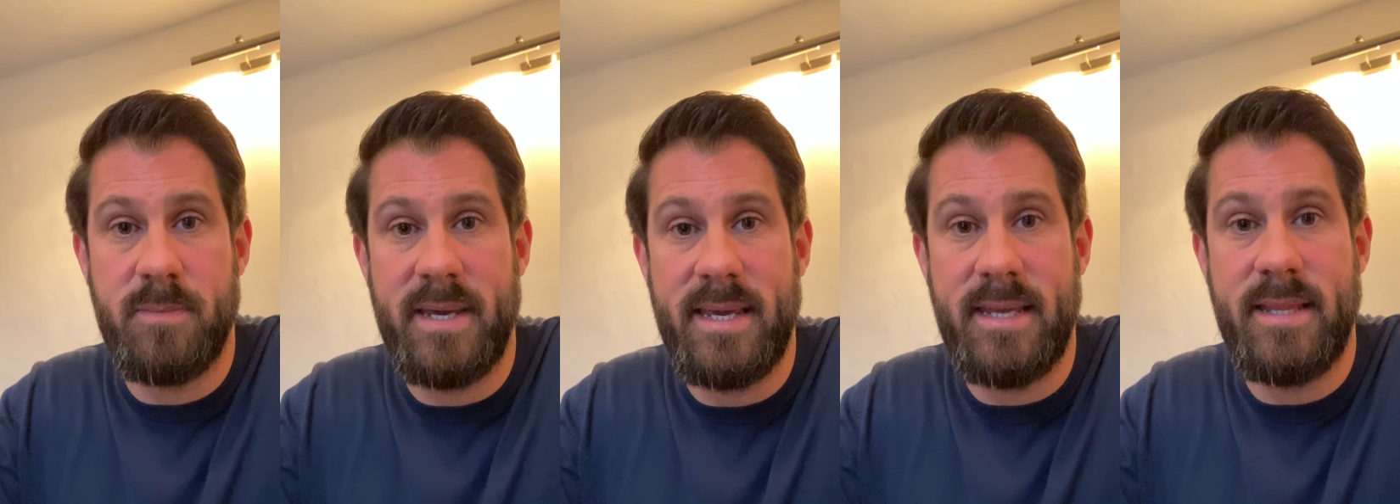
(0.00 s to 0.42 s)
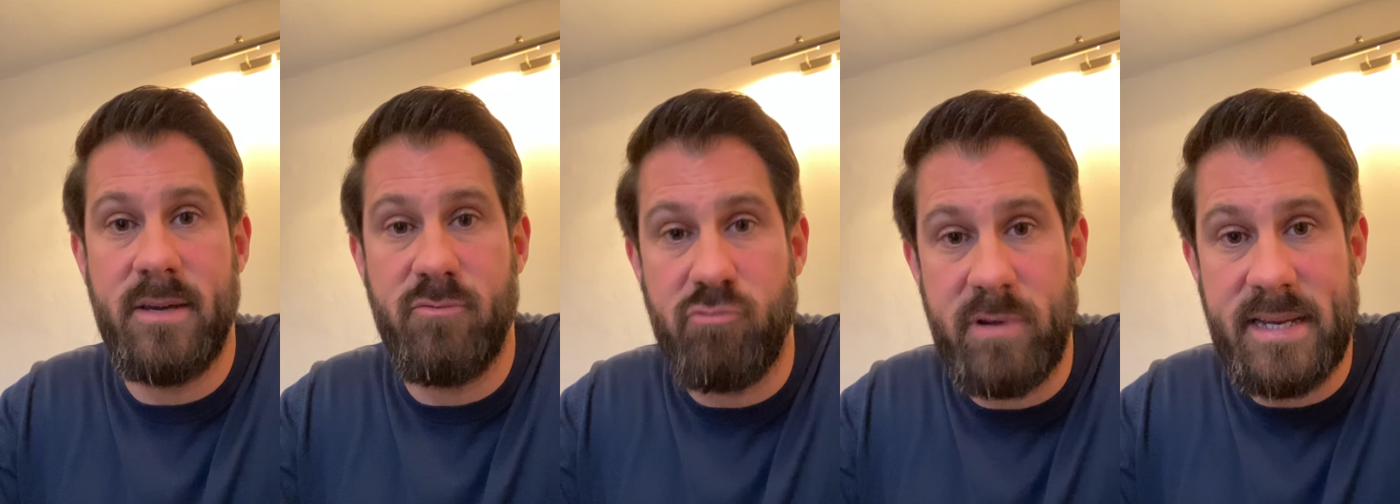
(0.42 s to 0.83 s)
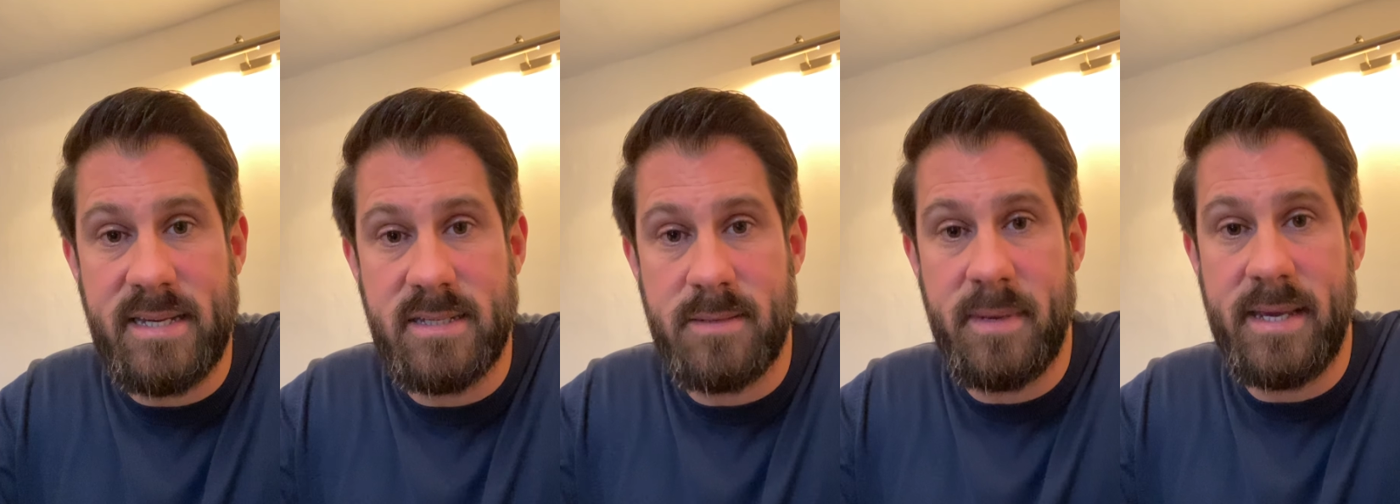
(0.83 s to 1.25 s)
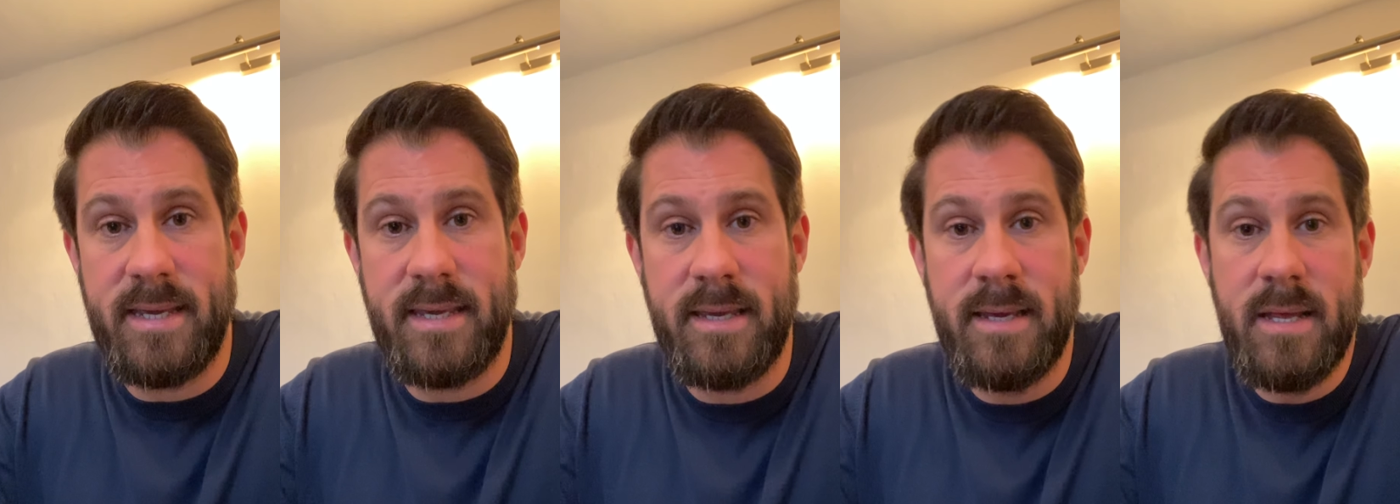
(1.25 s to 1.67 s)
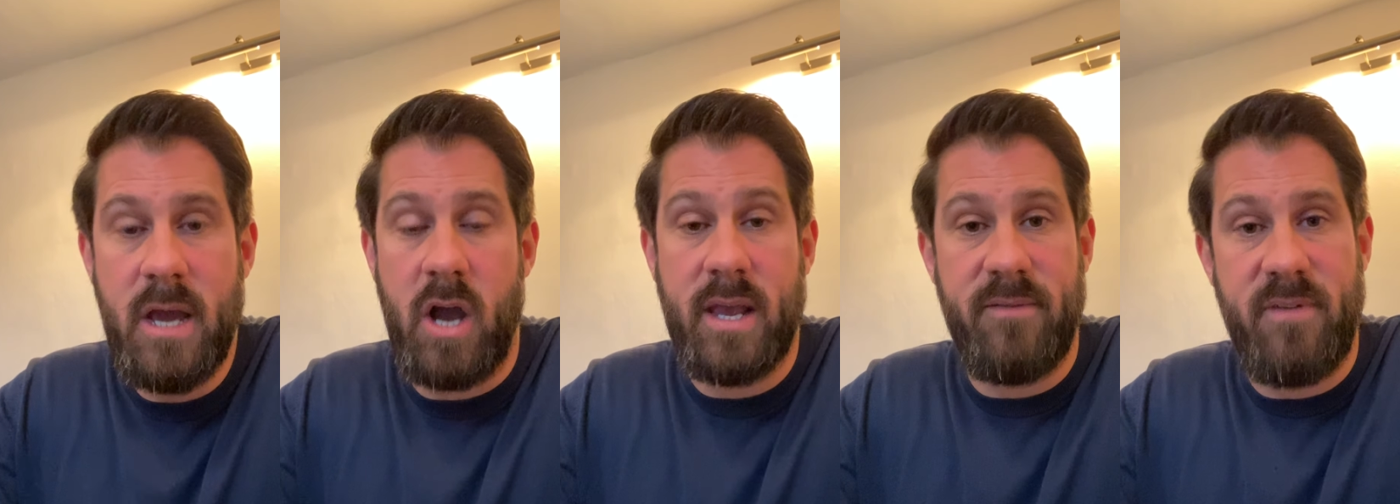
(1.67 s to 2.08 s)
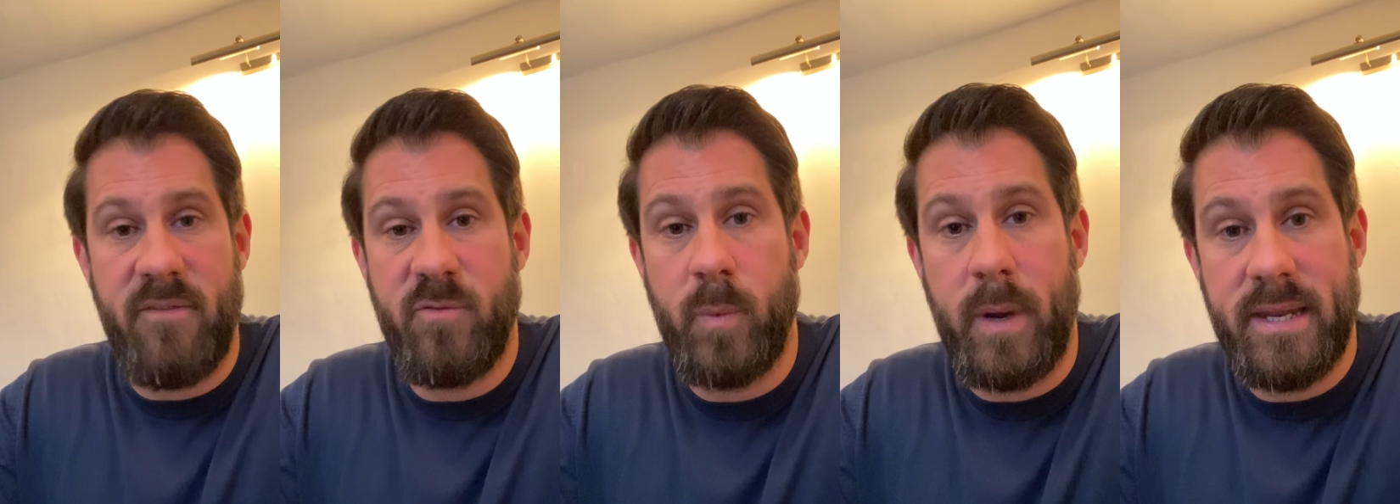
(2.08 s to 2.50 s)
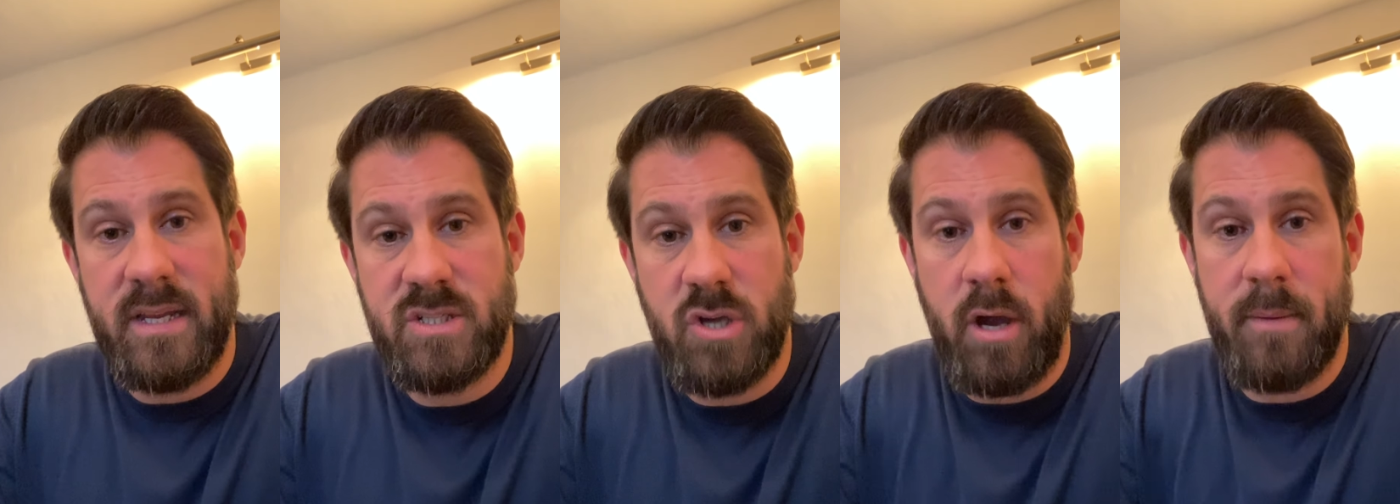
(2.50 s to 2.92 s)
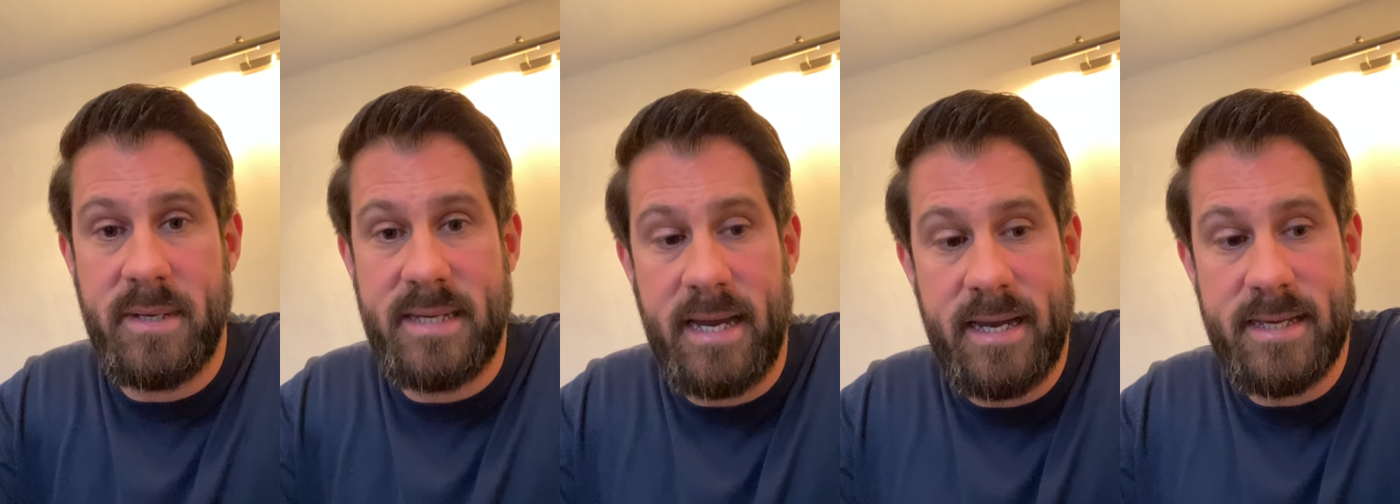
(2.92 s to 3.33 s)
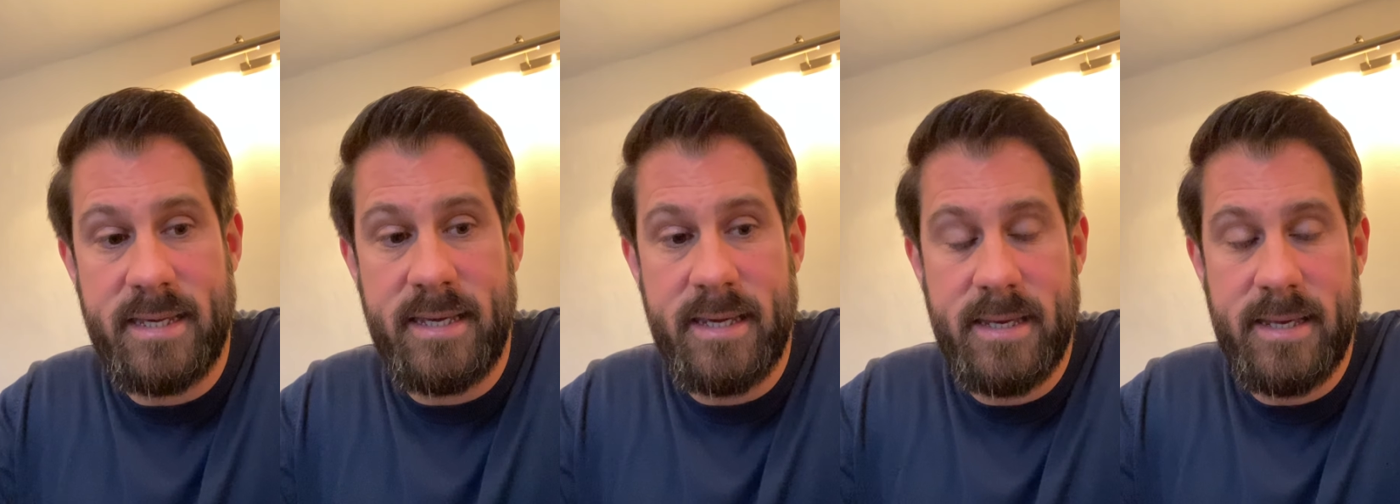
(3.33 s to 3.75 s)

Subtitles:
me, that rings me. I give everyone the time of day,